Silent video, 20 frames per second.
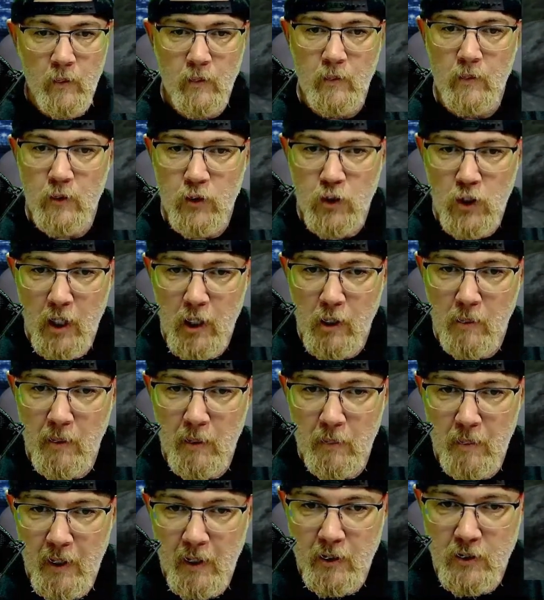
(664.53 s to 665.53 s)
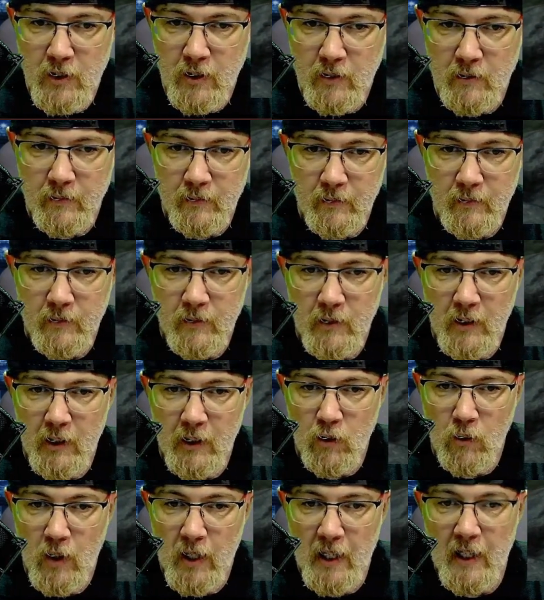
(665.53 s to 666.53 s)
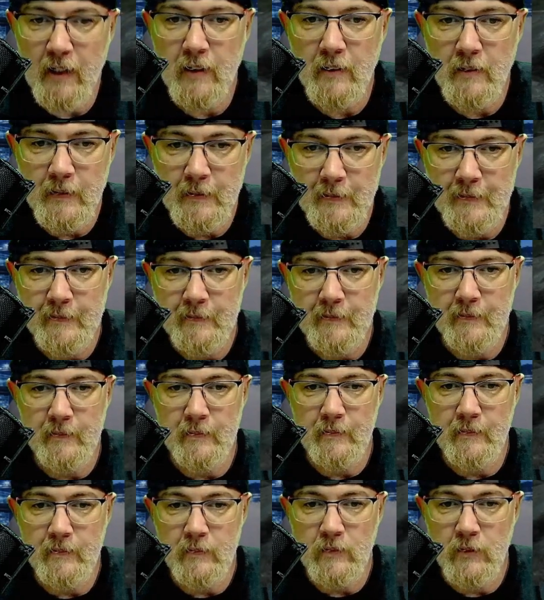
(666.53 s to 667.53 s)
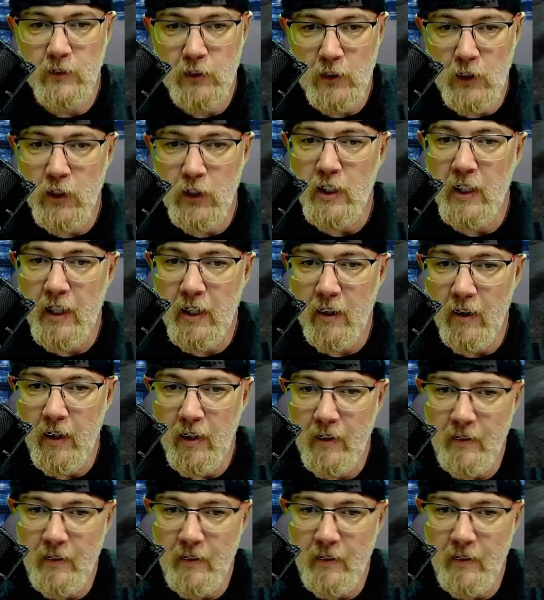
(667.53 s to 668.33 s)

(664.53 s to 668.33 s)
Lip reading: Trying to be patient and quiet so you can hear it.